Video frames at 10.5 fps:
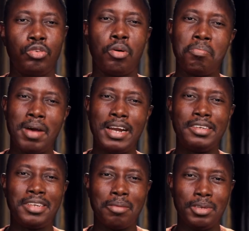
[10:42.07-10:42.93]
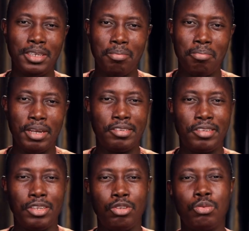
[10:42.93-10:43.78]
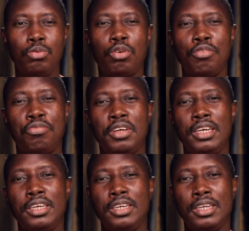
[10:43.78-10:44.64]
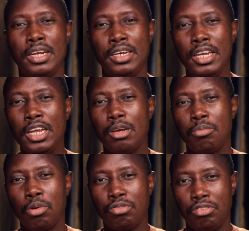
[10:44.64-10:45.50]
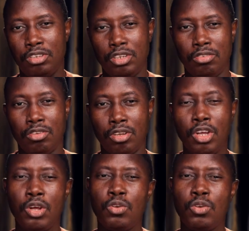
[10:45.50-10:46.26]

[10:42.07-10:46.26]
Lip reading: Your marriage shall be the best. You will not fail in the name of Jesus.